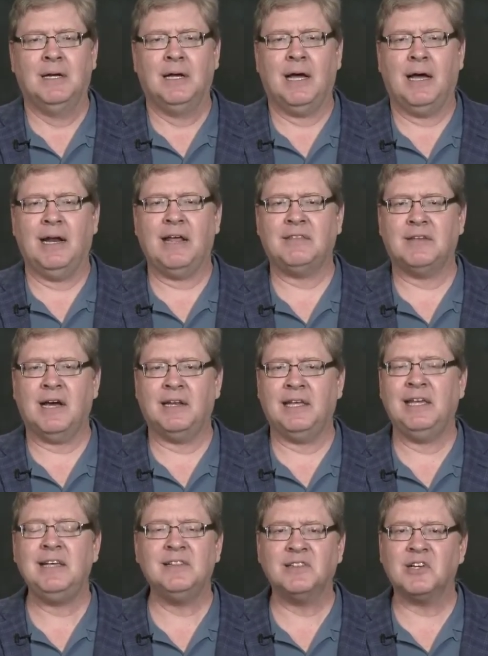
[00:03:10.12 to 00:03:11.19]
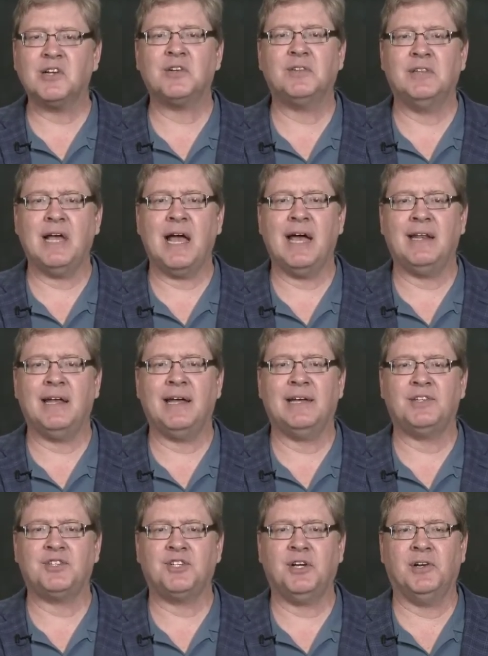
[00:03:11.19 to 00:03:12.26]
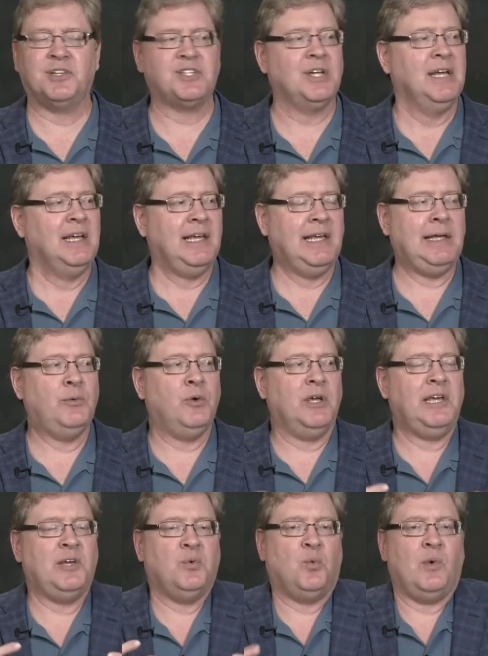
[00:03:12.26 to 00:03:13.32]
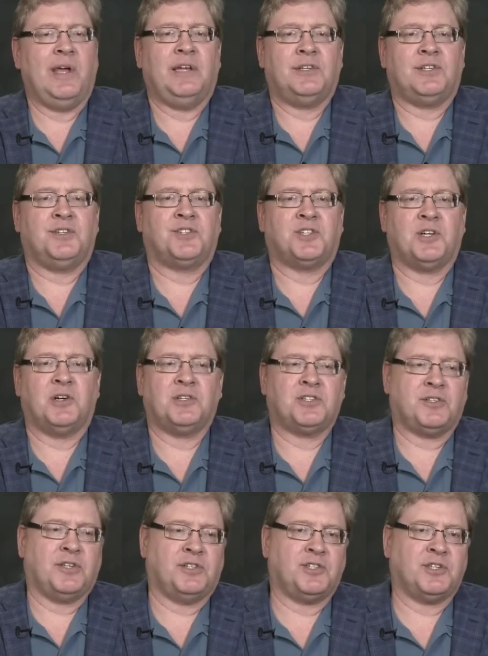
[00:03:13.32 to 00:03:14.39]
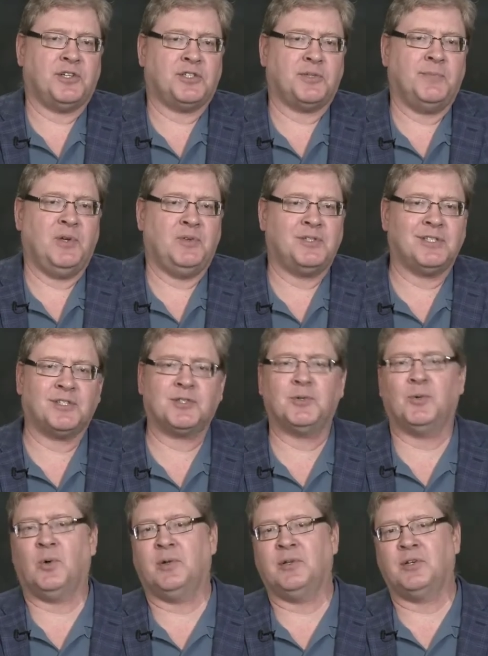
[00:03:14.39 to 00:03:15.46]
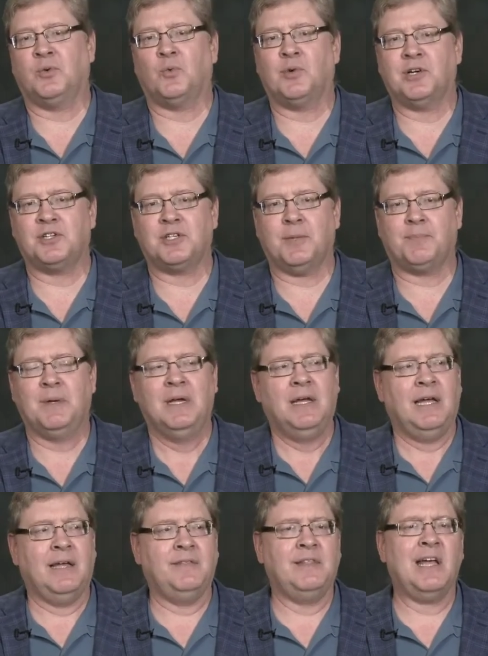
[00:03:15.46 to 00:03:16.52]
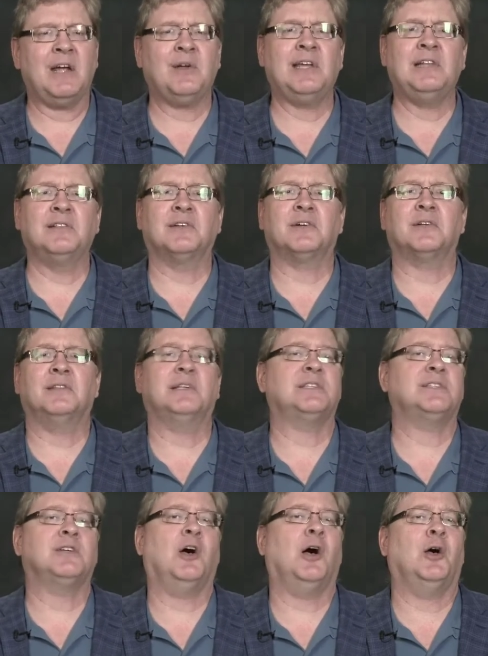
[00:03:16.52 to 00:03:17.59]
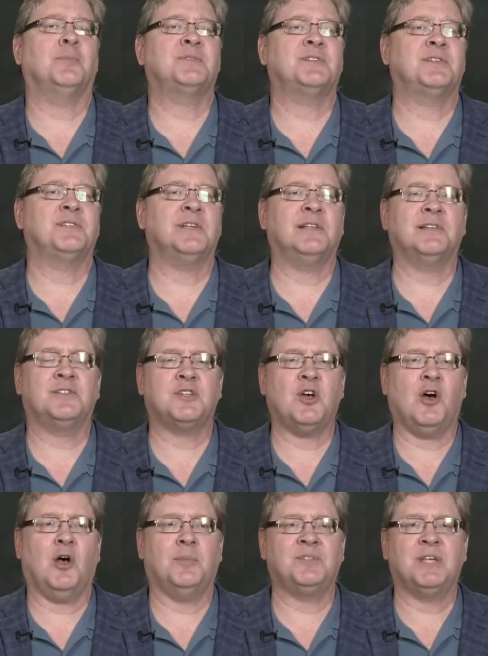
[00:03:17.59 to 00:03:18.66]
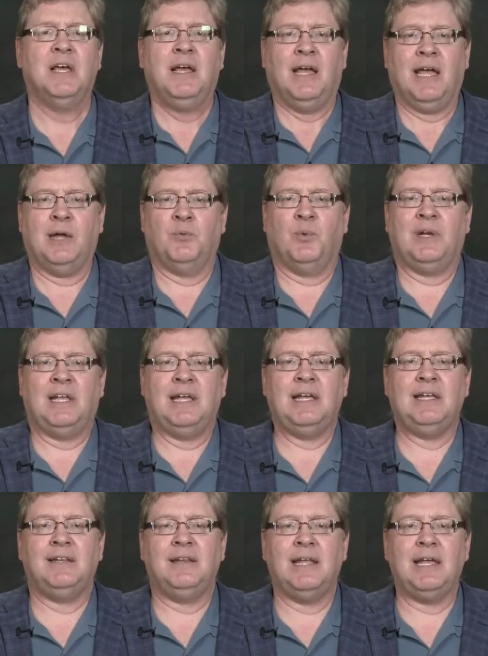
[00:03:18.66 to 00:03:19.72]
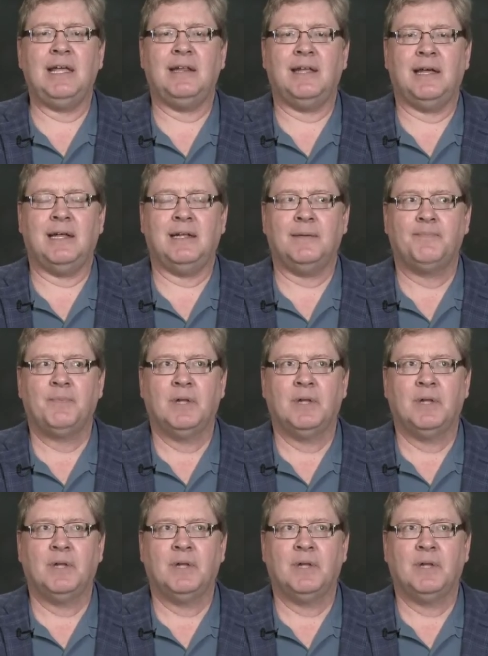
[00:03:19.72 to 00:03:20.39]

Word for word: And I thought he learned that at church. He, he went to church, to church music school, and to worship. And there he learned the Psalms, to sing the Psalms. And when he needed